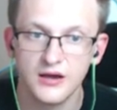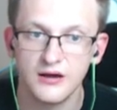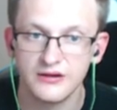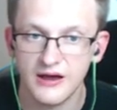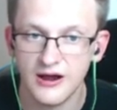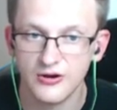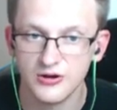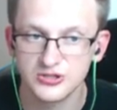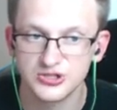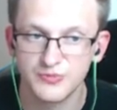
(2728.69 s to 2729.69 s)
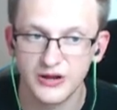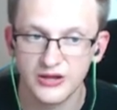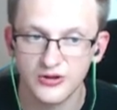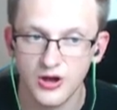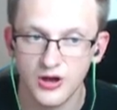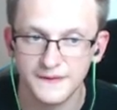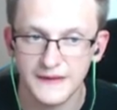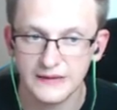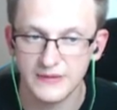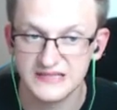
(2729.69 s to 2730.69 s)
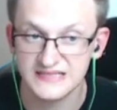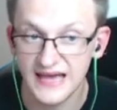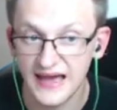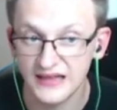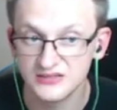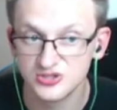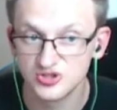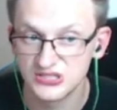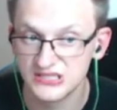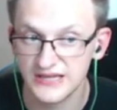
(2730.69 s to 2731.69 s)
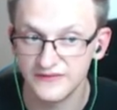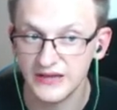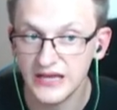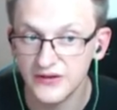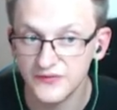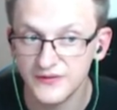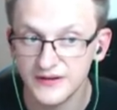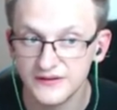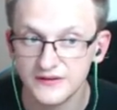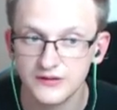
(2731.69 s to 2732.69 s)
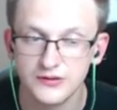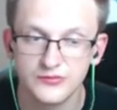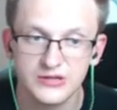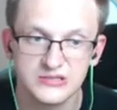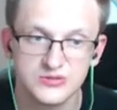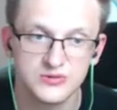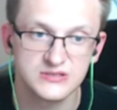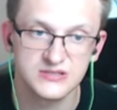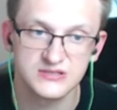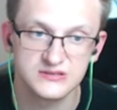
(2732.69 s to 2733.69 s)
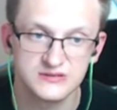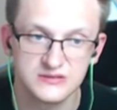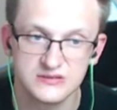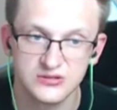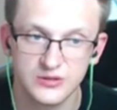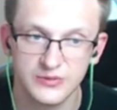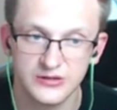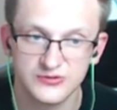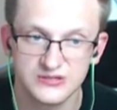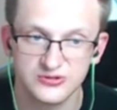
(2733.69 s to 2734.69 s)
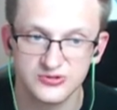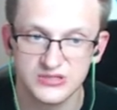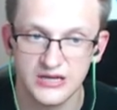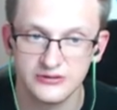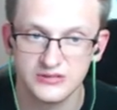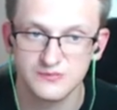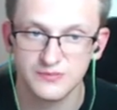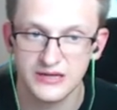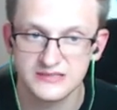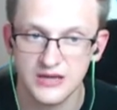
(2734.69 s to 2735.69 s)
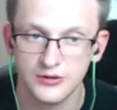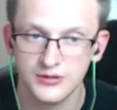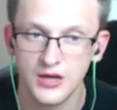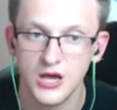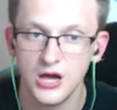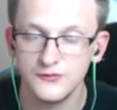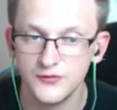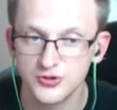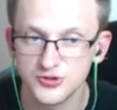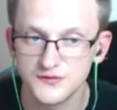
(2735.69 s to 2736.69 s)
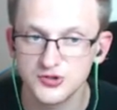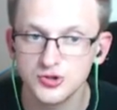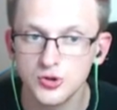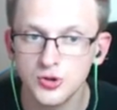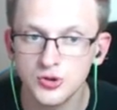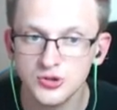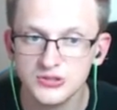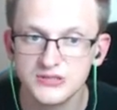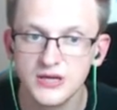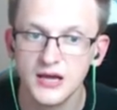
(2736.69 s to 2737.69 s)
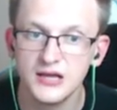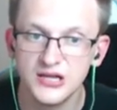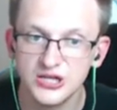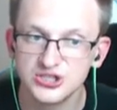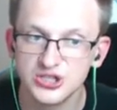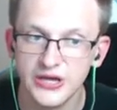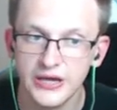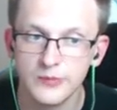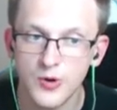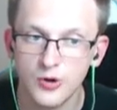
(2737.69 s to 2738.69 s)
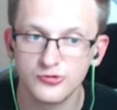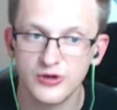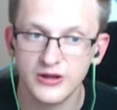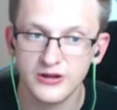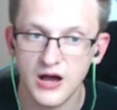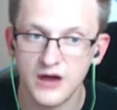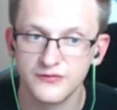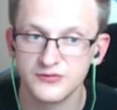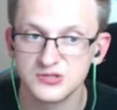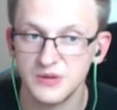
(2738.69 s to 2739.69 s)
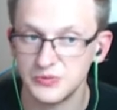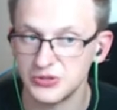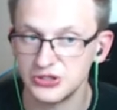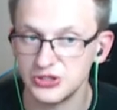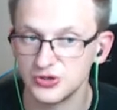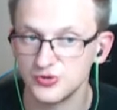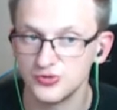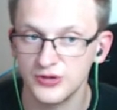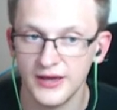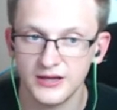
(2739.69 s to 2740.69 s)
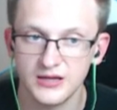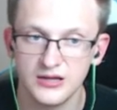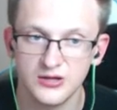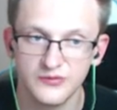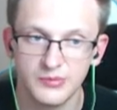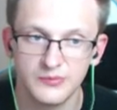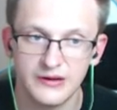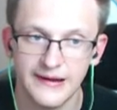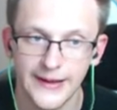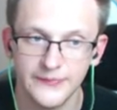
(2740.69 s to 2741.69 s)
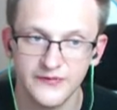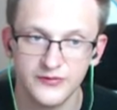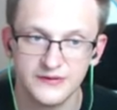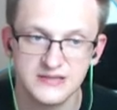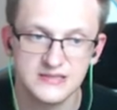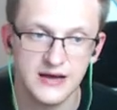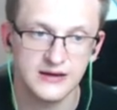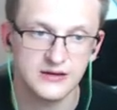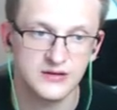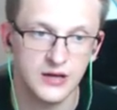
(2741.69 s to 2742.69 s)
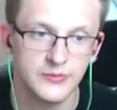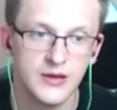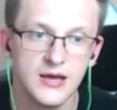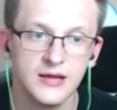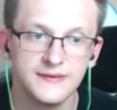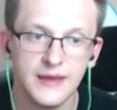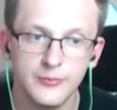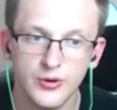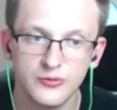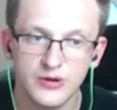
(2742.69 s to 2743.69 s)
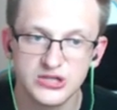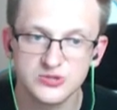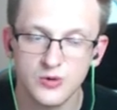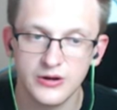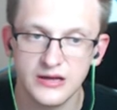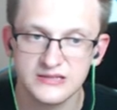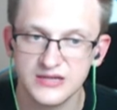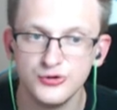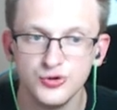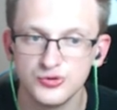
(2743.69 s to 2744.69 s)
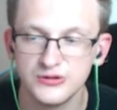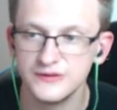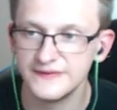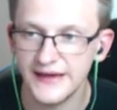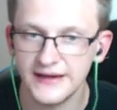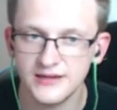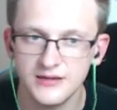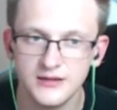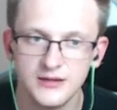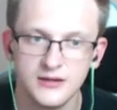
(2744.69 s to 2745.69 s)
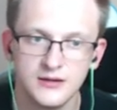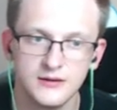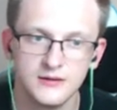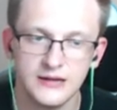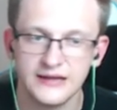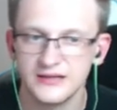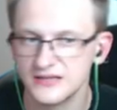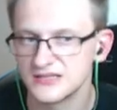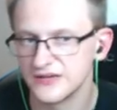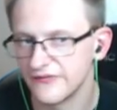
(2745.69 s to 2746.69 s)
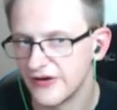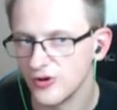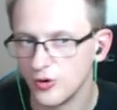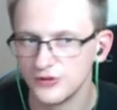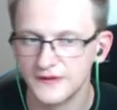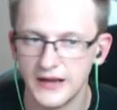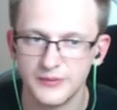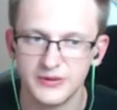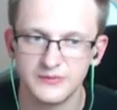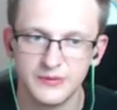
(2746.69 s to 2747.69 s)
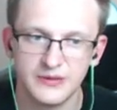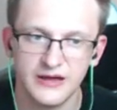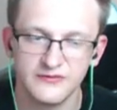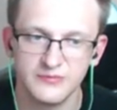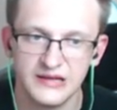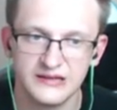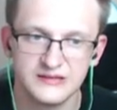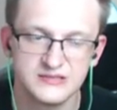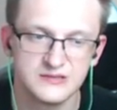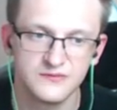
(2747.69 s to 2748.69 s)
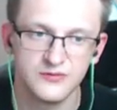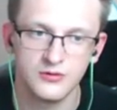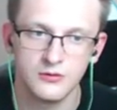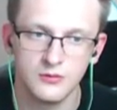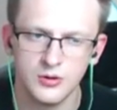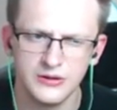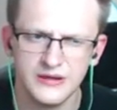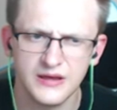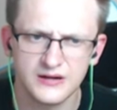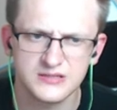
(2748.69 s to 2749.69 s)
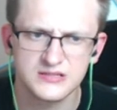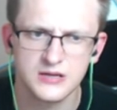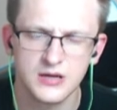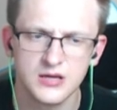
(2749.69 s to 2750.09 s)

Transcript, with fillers: Garrosh, Bring It On, Deadman's Hand. You just have infinite resources. It's going to be interesting to see how this plays out. Forge of Souls, Lich King, Bone Dragon, Arthas might be a tier two deck. A lot of people are hyped for this archetype. Tempo and Rage Warrior, it's a new deck. Like, it is a very old deck, but people haven't played this for years.